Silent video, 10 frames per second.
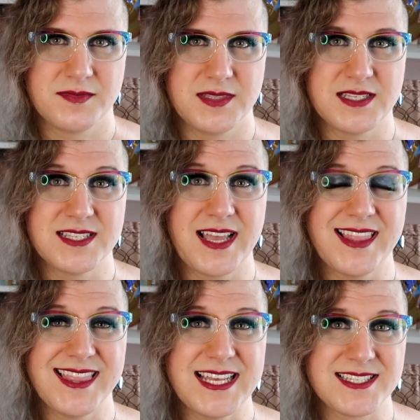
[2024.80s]
This is a
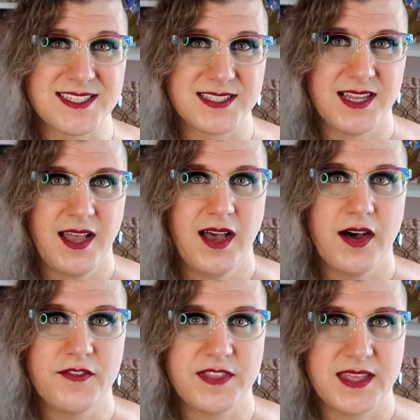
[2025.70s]
list
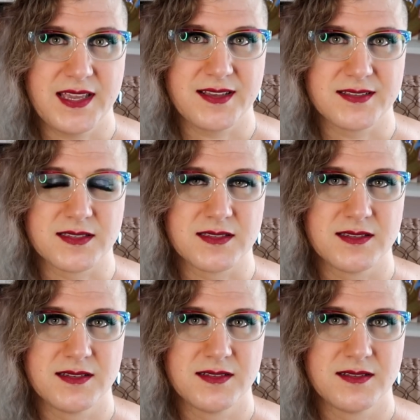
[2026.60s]
of things
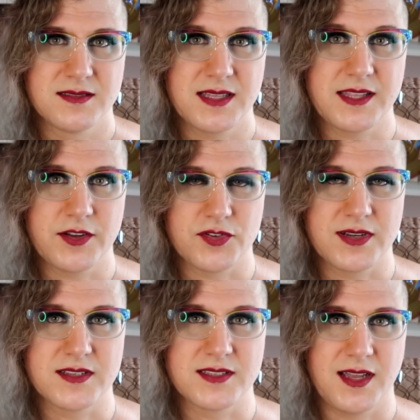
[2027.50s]
that they are
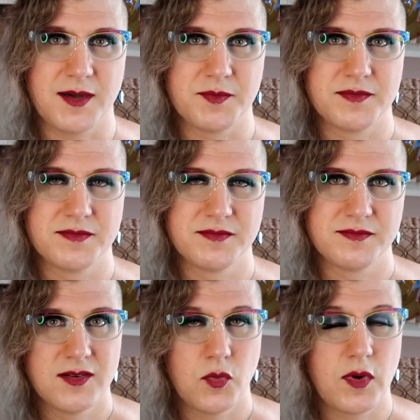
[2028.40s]
trying to stop.
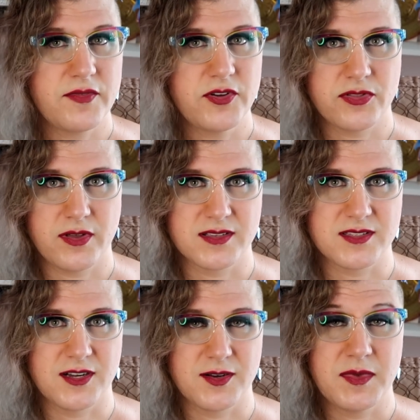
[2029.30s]
Whatever your
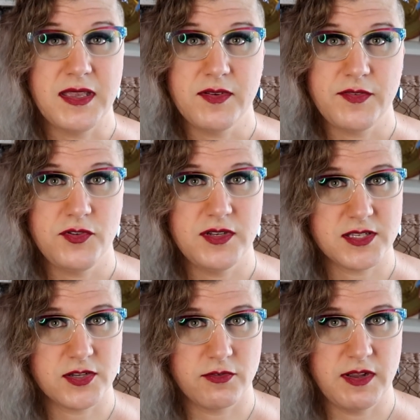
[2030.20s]
thoughts are, even if you
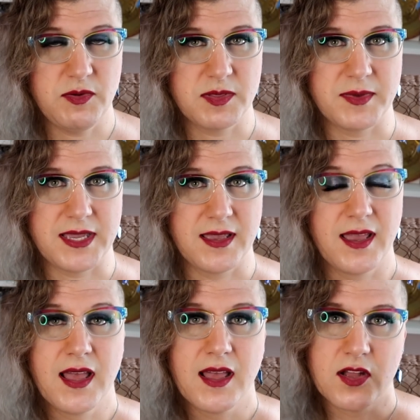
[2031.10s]
disagree with me,
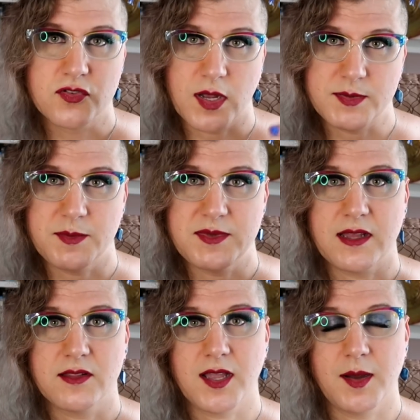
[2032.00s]
drop something
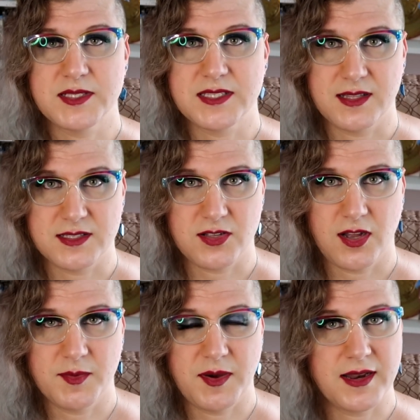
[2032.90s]
down in the comments and let's
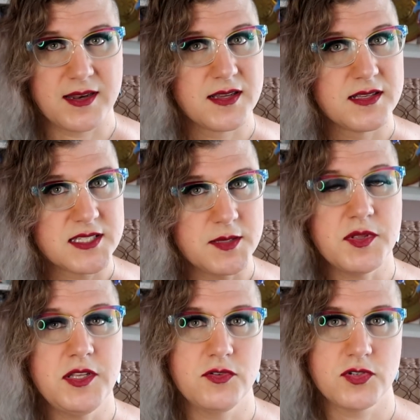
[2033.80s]
talk about it.
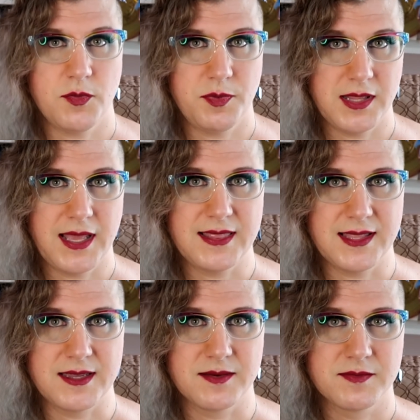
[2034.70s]
Simply do so
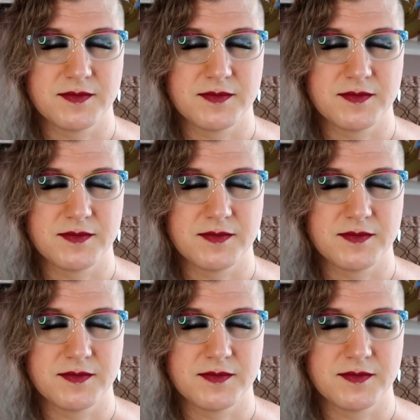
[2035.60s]
politely.